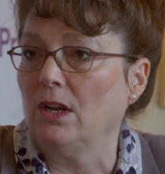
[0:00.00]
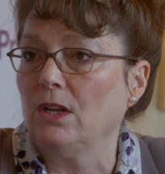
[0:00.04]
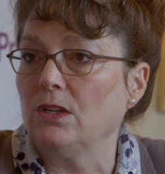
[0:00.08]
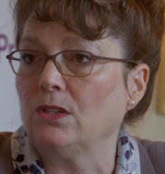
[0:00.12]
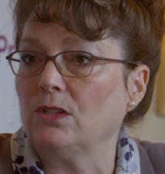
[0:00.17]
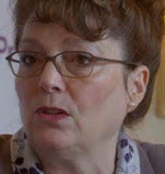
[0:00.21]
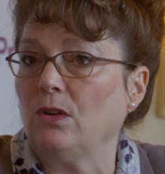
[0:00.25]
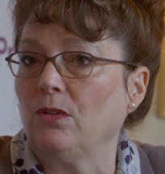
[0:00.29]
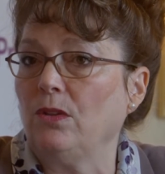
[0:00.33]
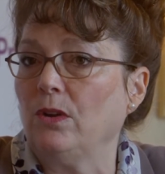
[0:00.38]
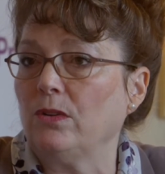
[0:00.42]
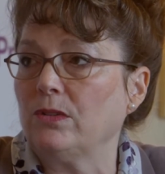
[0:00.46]

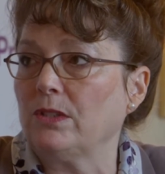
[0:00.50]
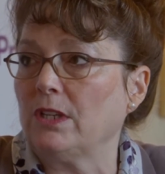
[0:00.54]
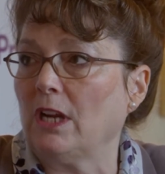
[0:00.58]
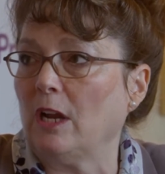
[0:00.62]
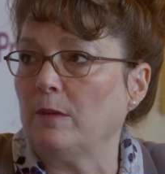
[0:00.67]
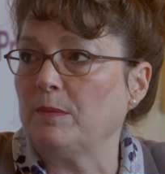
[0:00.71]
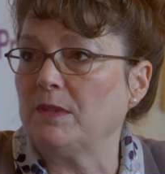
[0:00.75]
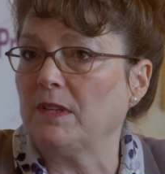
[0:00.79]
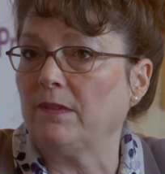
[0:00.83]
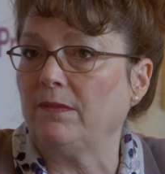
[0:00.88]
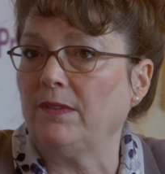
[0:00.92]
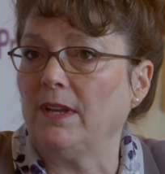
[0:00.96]
So those
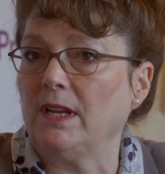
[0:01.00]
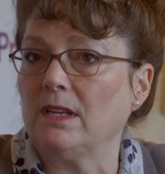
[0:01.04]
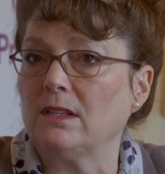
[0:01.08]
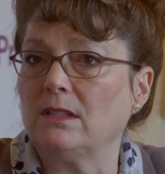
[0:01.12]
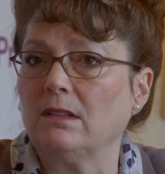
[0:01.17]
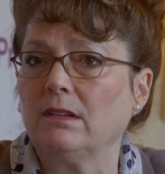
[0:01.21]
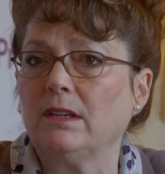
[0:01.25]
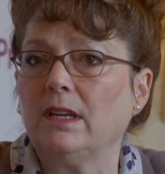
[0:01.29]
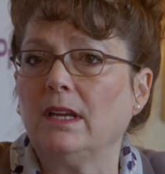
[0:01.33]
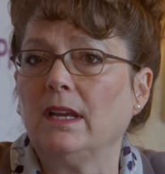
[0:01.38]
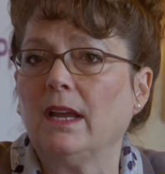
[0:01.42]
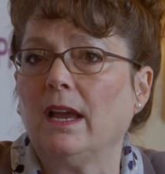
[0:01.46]
types of things,
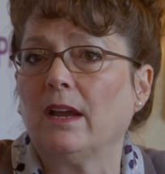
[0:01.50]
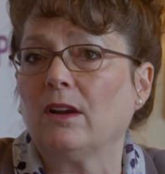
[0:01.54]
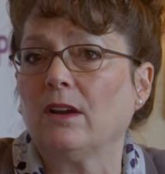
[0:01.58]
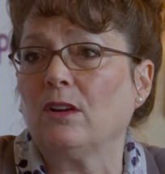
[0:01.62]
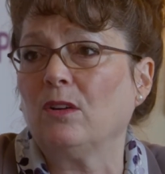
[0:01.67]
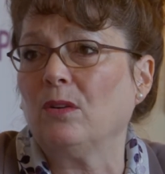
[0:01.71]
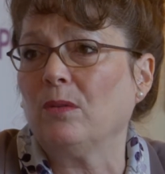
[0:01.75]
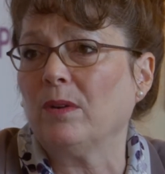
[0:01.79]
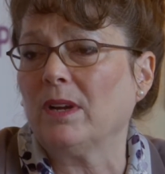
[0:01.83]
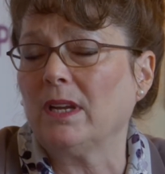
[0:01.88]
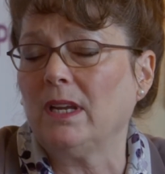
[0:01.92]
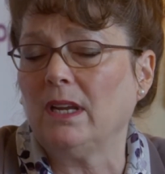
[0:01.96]
looking at
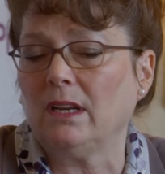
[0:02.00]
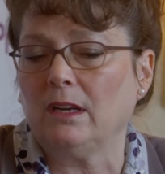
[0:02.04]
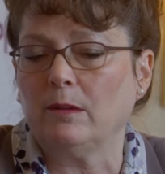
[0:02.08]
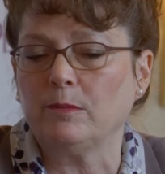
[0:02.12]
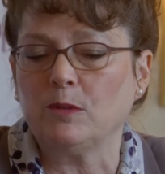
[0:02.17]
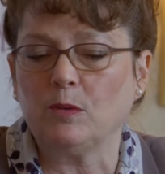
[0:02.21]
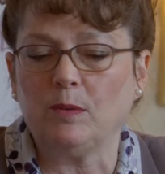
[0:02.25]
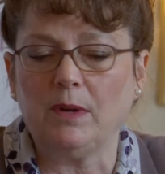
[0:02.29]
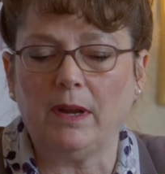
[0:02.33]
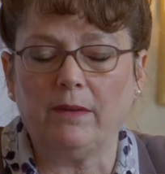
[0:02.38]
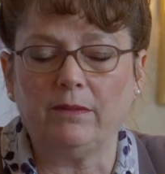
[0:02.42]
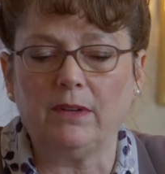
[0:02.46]
curriculums.
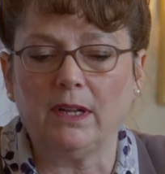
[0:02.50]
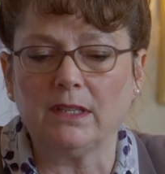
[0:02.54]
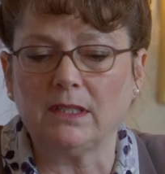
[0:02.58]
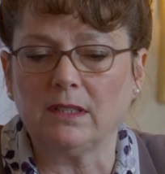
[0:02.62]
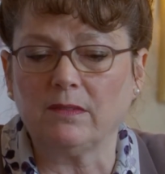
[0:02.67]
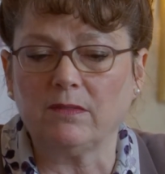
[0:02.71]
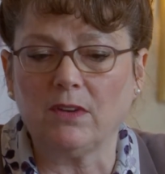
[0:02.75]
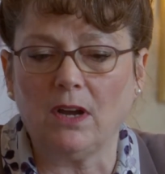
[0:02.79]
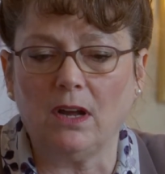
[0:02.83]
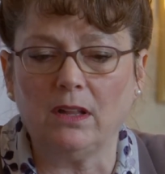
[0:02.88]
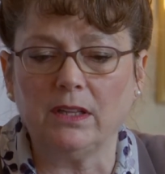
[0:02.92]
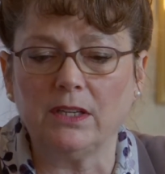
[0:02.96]
We have lots
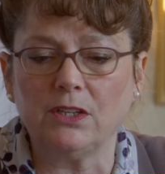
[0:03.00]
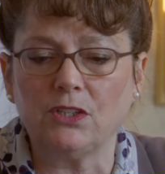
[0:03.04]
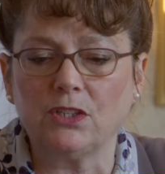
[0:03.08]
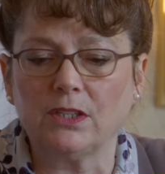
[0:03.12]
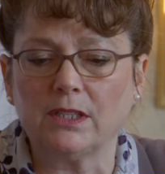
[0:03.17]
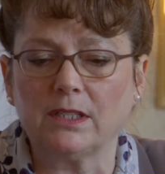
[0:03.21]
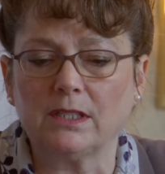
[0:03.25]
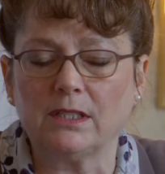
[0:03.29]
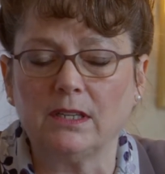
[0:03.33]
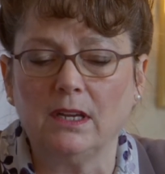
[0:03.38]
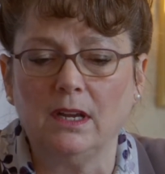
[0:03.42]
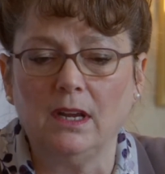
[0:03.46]
of
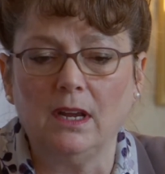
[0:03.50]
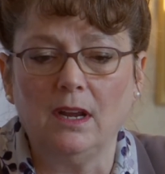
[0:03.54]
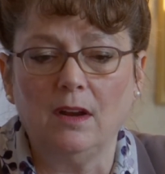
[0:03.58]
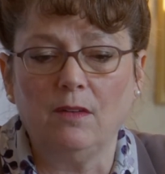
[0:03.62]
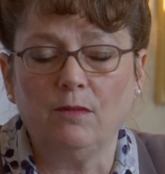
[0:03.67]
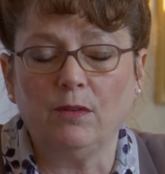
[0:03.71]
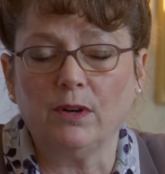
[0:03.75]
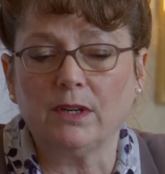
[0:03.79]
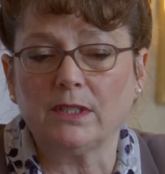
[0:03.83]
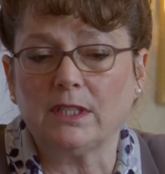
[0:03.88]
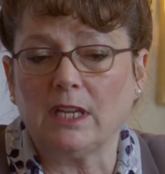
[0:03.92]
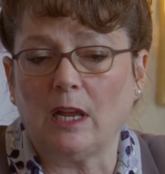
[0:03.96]
colleges,
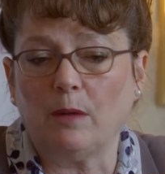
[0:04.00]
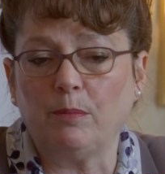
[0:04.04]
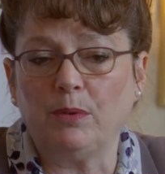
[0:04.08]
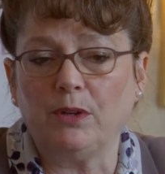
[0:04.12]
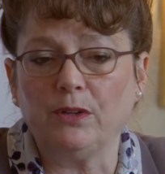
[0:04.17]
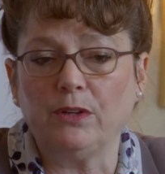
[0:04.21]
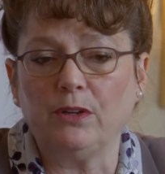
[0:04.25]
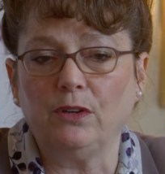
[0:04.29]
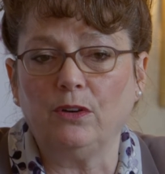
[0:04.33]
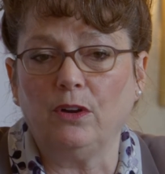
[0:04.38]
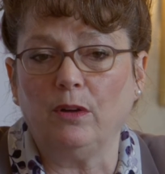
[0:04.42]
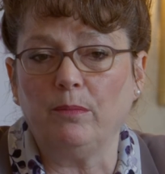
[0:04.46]
for example,
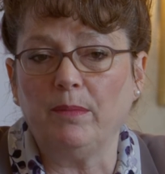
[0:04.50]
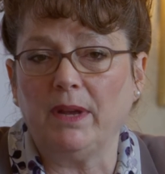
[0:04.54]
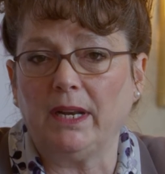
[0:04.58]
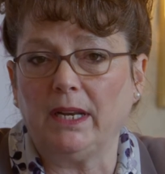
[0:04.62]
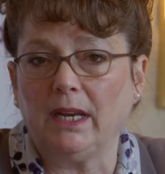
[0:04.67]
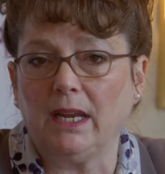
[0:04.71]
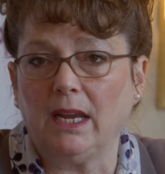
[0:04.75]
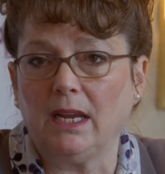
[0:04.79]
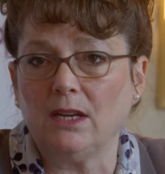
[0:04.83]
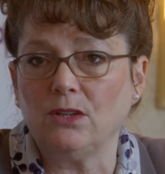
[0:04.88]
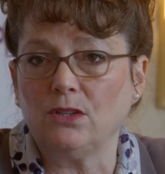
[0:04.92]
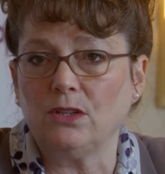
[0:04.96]
a
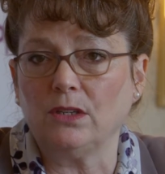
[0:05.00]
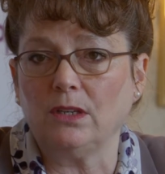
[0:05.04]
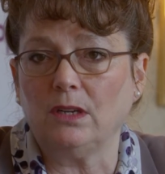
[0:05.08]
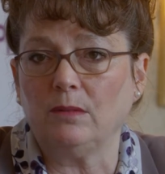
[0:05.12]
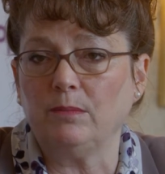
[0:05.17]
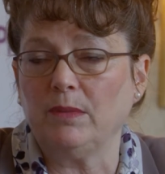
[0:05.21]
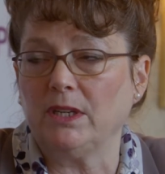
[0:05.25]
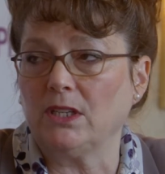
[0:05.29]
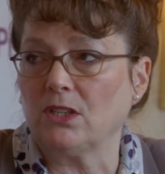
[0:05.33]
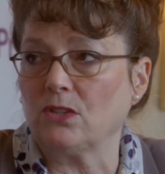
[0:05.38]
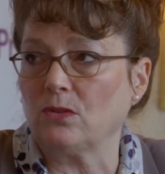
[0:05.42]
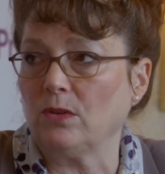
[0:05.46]
medication
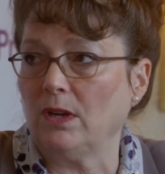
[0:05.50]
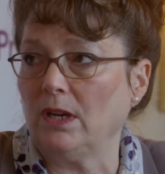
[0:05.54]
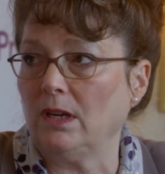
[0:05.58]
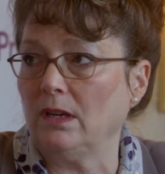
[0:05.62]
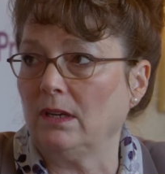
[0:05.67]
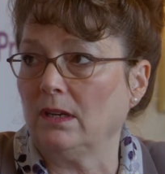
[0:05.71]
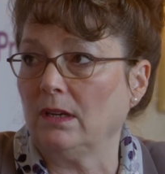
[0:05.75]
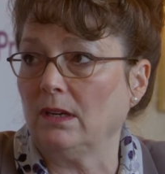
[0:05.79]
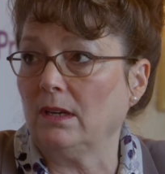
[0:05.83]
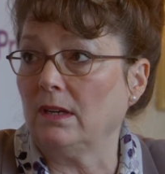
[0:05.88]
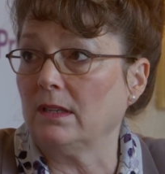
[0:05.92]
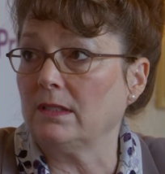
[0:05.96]

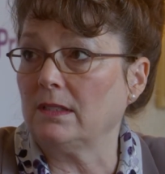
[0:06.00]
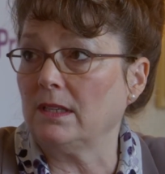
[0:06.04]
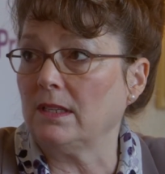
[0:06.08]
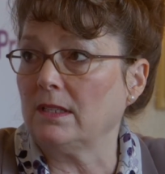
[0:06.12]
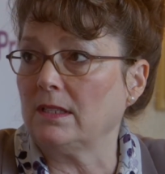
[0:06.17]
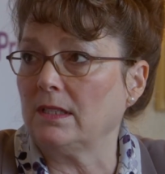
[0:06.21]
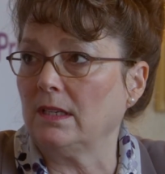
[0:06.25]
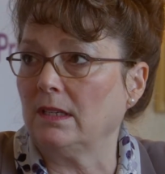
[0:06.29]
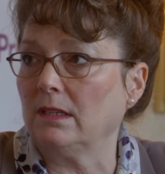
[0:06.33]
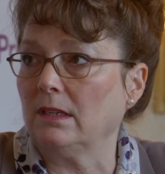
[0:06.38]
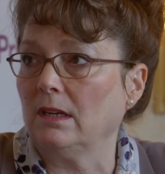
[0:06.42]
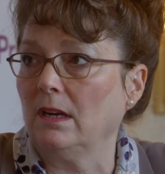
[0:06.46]
administrating
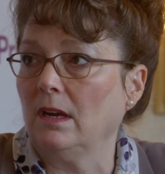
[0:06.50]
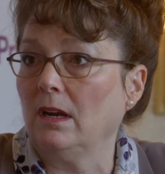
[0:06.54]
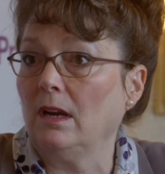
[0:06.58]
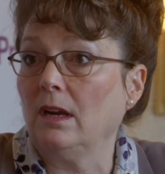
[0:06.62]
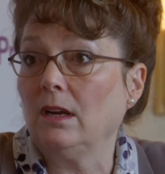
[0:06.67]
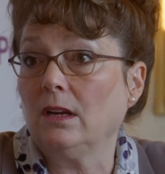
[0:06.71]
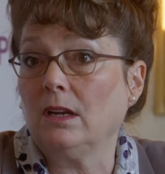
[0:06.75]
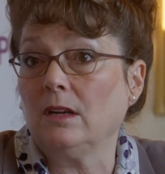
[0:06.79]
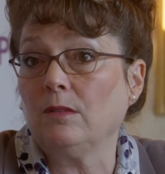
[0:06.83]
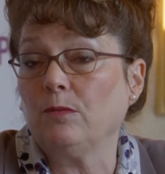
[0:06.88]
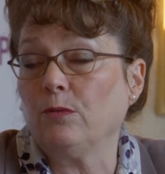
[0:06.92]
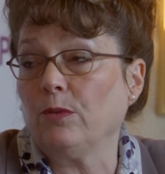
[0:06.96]
assistant
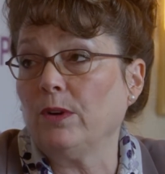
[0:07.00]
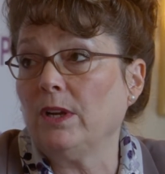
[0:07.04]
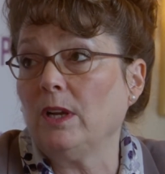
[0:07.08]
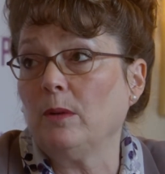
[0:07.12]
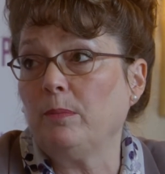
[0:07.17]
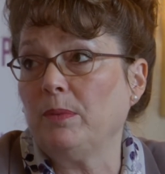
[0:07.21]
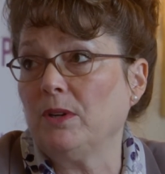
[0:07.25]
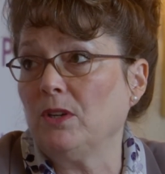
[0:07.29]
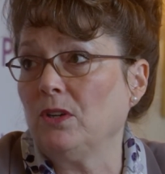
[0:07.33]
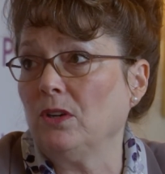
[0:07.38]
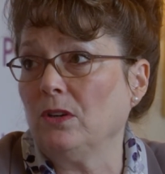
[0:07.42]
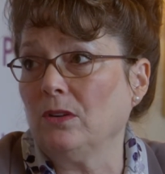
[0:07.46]
can free up
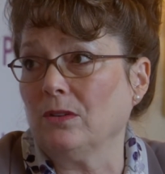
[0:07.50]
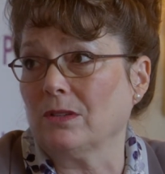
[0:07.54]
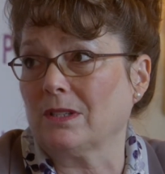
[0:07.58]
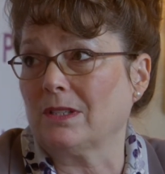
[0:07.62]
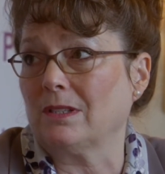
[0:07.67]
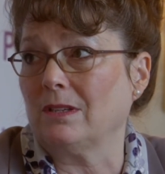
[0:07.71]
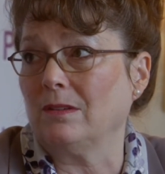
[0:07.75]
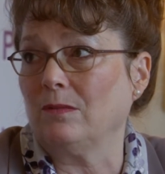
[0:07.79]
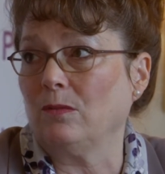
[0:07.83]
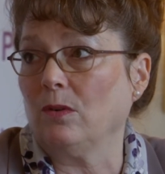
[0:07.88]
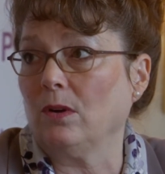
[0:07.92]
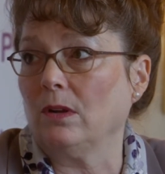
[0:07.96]
a
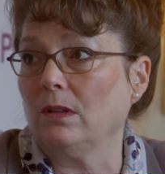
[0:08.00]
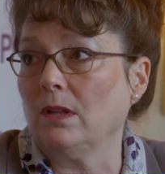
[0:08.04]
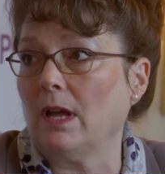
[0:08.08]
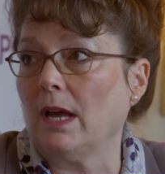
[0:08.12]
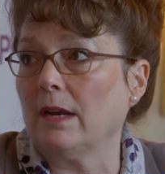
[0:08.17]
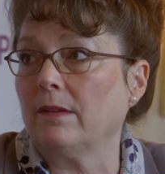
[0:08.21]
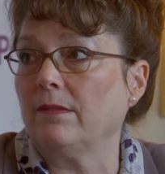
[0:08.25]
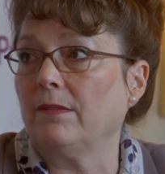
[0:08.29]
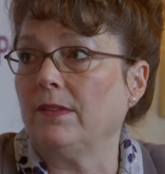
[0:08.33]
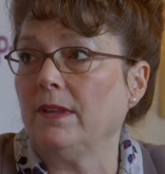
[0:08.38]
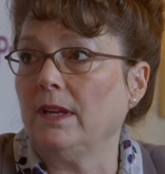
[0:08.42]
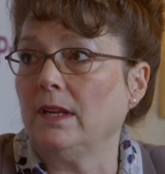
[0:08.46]
nurse for a lot
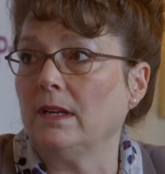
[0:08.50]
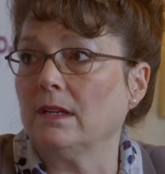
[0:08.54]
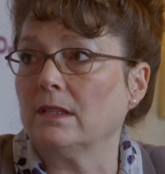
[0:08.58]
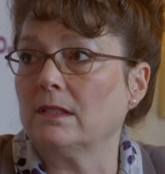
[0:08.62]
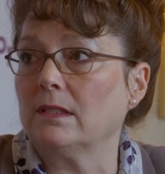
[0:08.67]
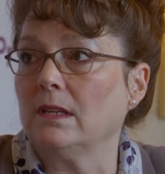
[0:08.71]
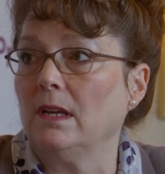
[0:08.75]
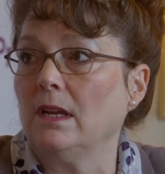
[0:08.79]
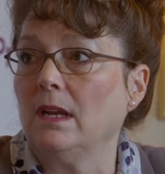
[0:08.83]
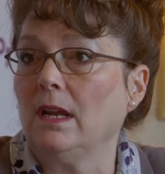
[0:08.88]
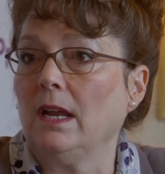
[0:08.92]
of things.